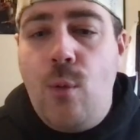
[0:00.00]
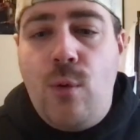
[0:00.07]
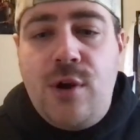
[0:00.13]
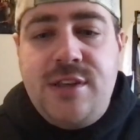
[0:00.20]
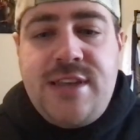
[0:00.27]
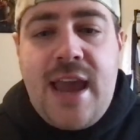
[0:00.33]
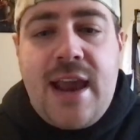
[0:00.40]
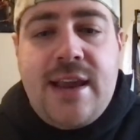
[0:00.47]
What
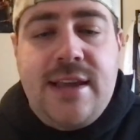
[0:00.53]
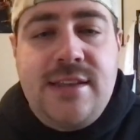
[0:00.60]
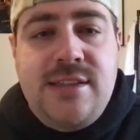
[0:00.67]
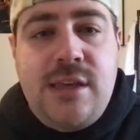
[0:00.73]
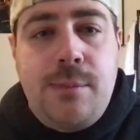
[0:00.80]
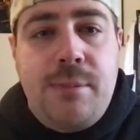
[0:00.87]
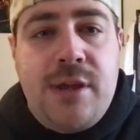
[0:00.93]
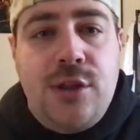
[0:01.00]
does
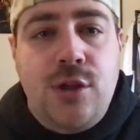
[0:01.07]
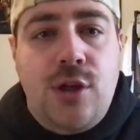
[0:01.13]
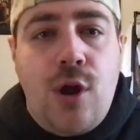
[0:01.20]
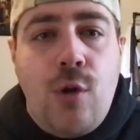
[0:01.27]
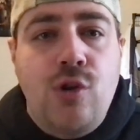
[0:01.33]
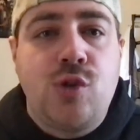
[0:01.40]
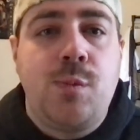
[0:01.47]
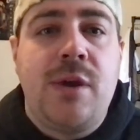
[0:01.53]
Atkinson being the
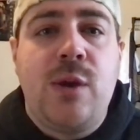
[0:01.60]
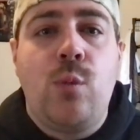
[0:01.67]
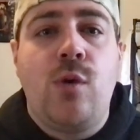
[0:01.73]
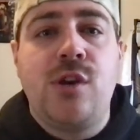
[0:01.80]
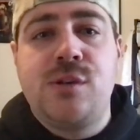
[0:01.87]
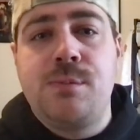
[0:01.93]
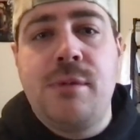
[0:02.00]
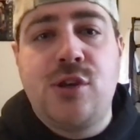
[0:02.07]
coach mean? What
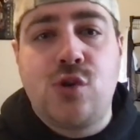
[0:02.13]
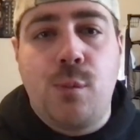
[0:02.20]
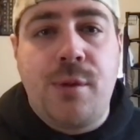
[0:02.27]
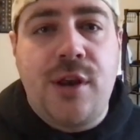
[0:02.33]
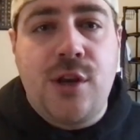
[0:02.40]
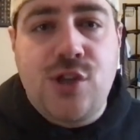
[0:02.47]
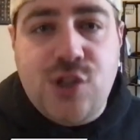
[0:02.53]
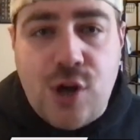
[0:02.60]
does Mitchell
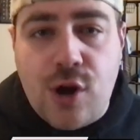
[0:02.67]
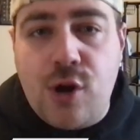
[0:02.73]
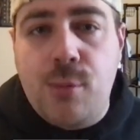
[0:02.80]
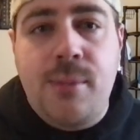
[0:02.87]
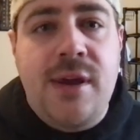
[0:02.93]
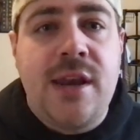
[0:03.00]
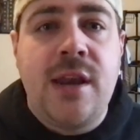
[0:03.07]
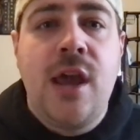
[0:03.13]
being a starter
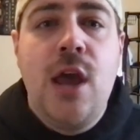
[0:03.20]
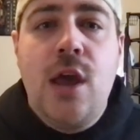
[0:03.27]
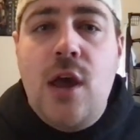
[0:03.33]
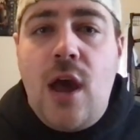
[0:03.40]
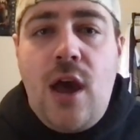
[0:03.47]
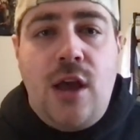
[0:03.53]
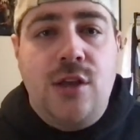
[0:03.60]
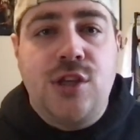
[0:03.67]
mean
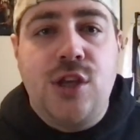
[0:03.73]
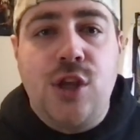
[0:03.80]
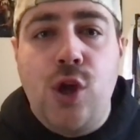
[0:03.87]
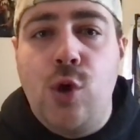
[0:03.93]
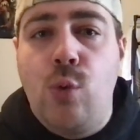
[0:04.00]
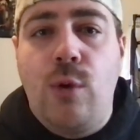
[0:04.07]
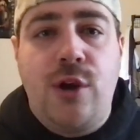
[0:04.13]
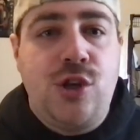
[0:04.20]
to
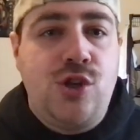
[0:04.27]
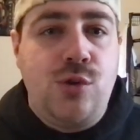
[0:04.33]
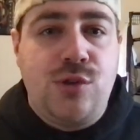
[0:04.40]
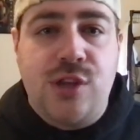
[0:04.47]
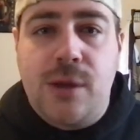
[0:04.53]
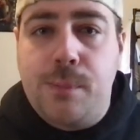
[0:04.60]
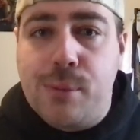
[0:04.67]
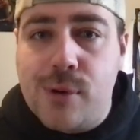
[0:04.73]
you? What did you
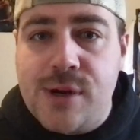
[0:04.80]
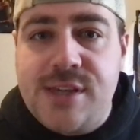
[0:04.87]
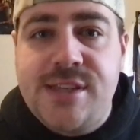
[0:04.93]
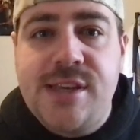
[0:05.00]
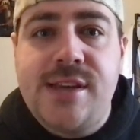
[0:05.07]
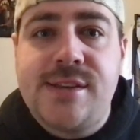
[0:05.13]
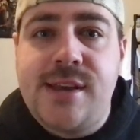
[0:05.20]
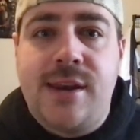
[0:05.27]
think
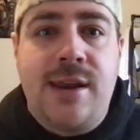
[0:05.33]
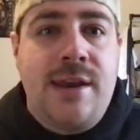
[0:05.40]
preseason?